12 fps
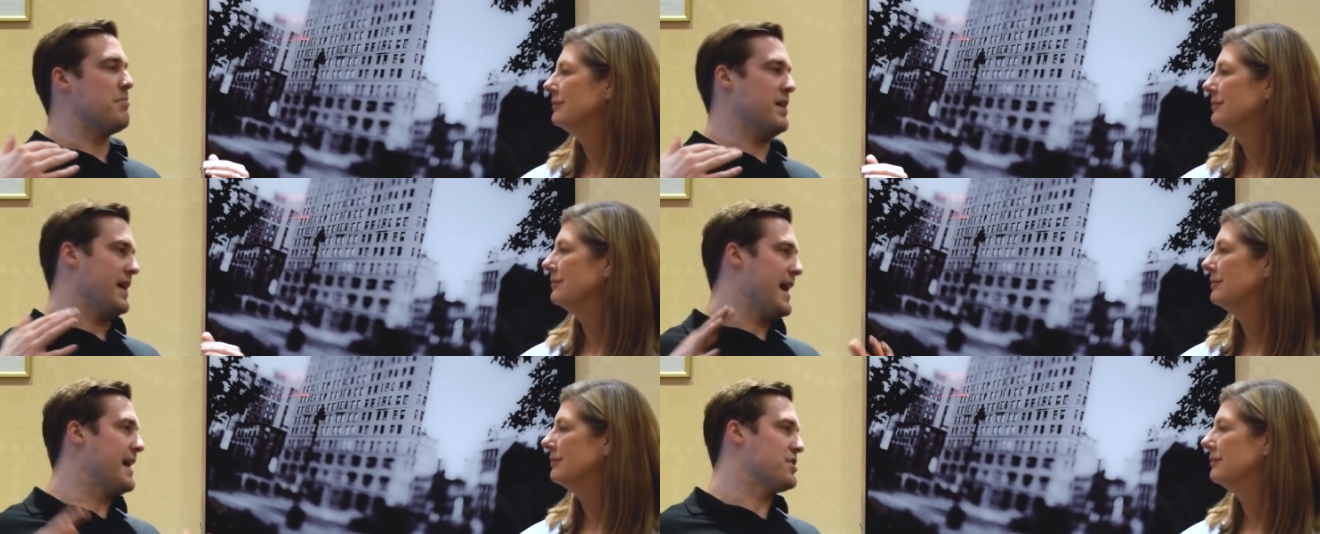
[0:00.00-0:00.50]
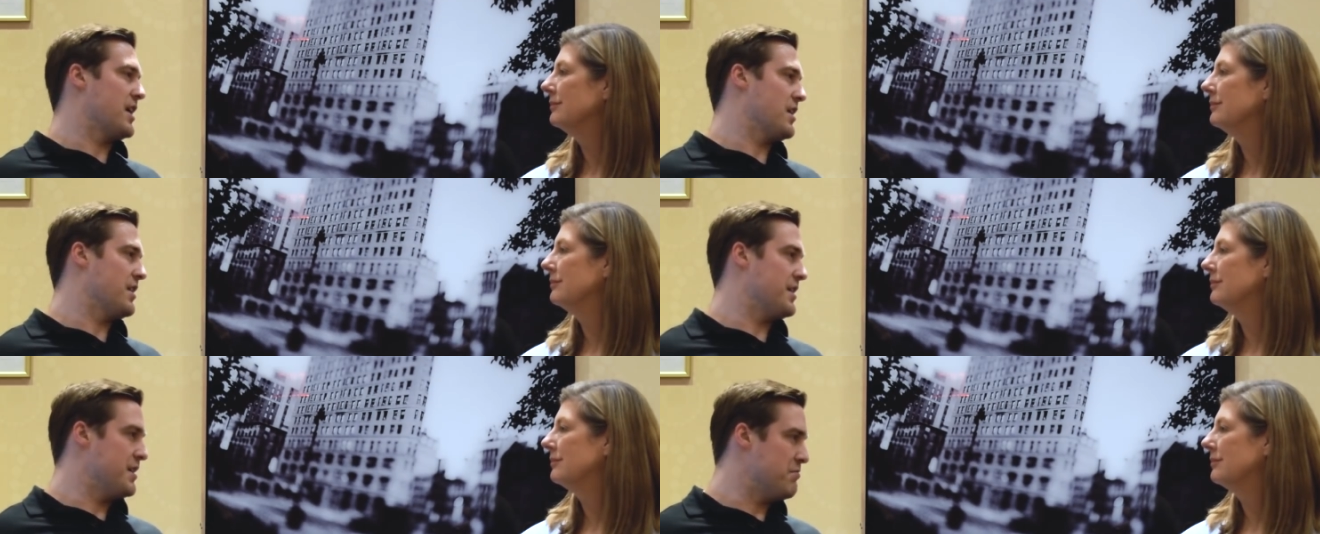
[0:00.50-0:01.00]
Speaker 1: being agile
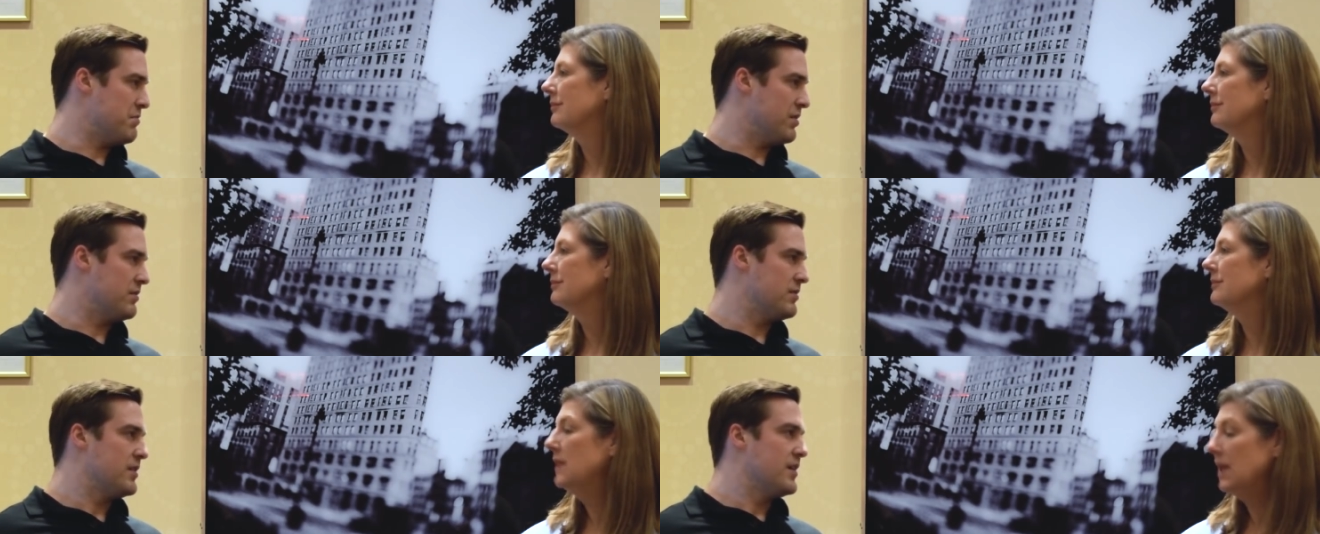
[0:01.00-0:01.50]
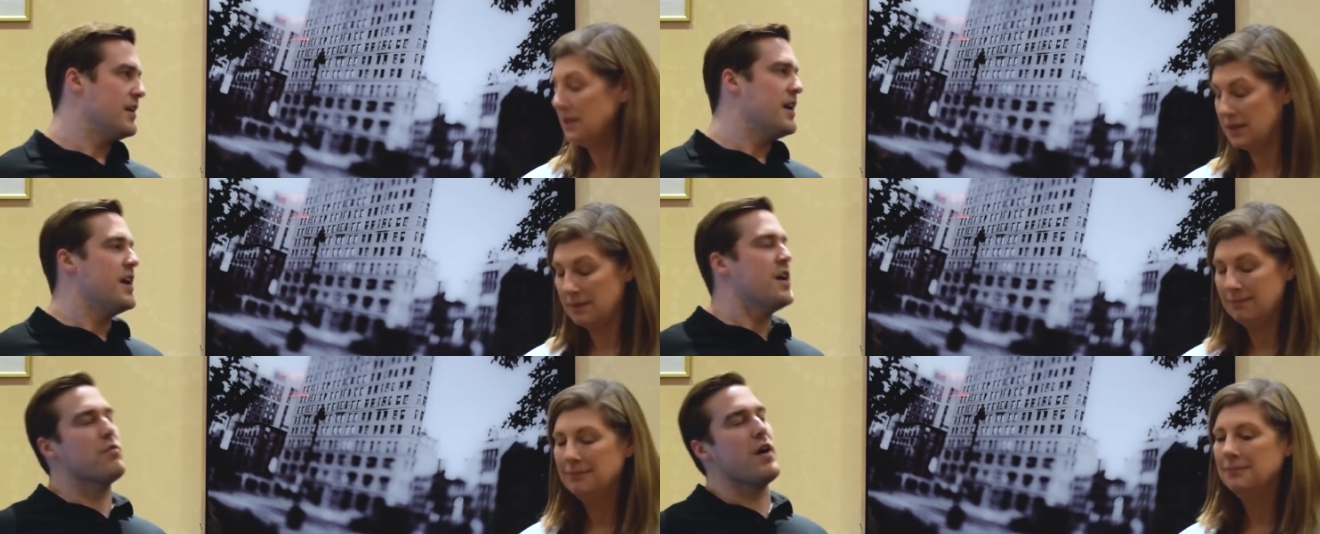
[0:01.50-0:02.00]
and nimble. Yes.
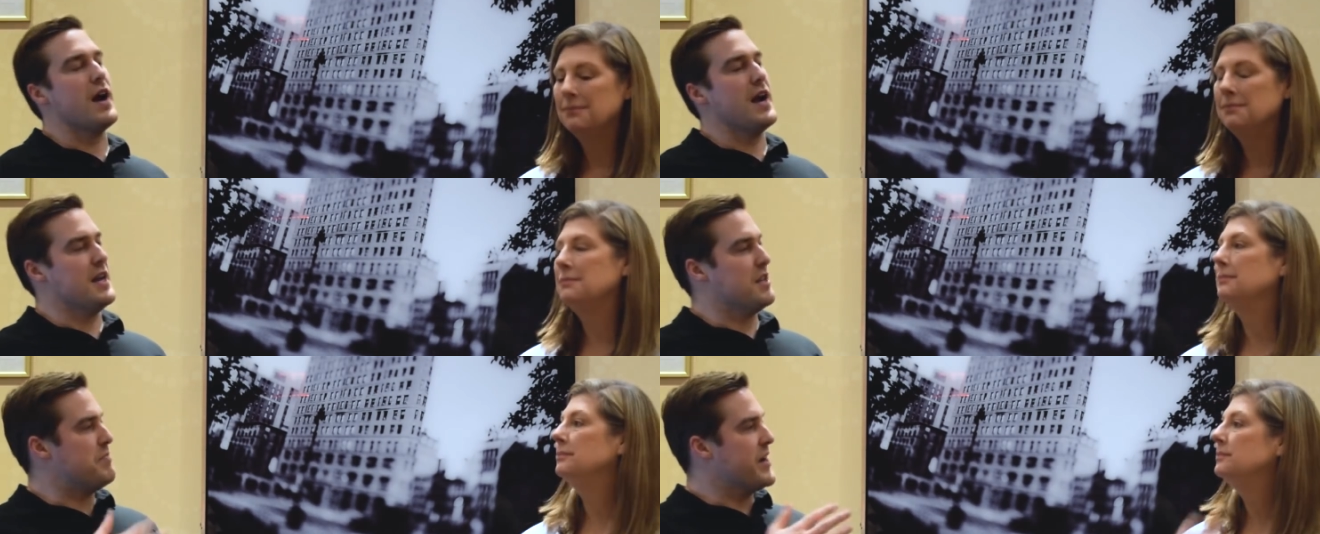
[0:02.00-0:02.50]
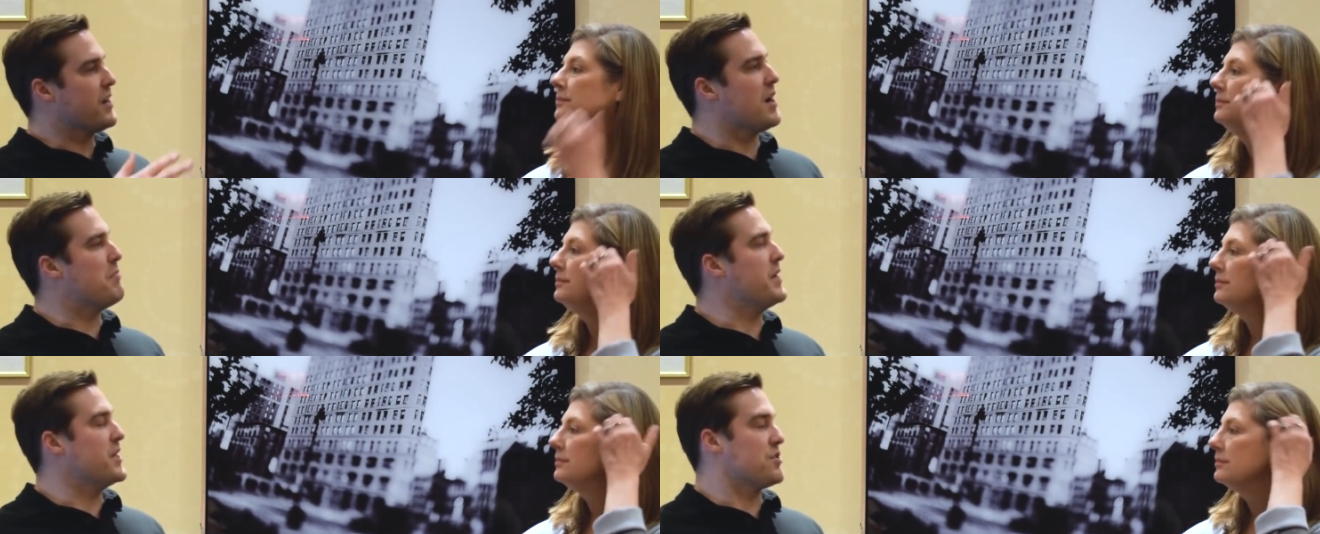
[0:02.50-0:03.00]
Right, and the bigger
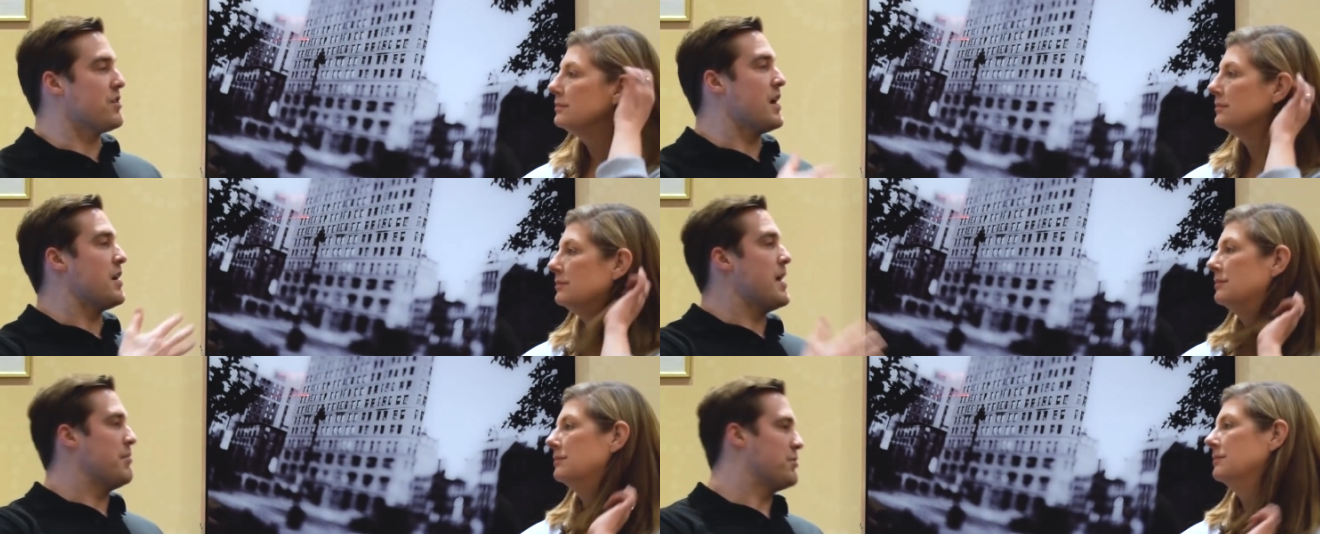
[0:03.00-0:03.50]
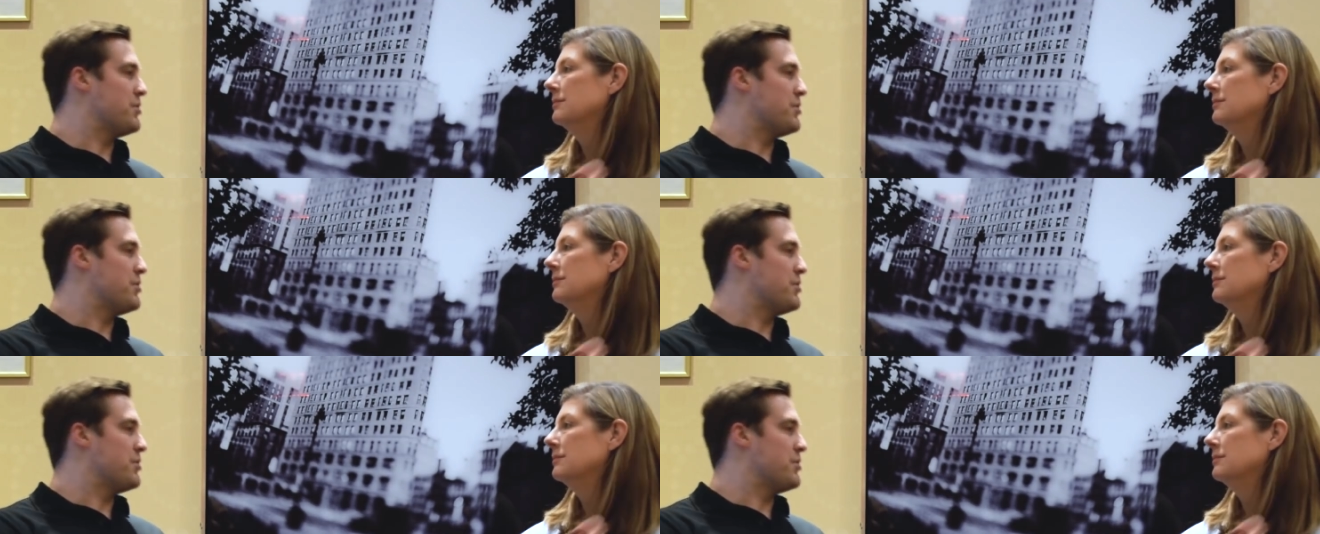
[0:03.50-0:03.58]
companies are not able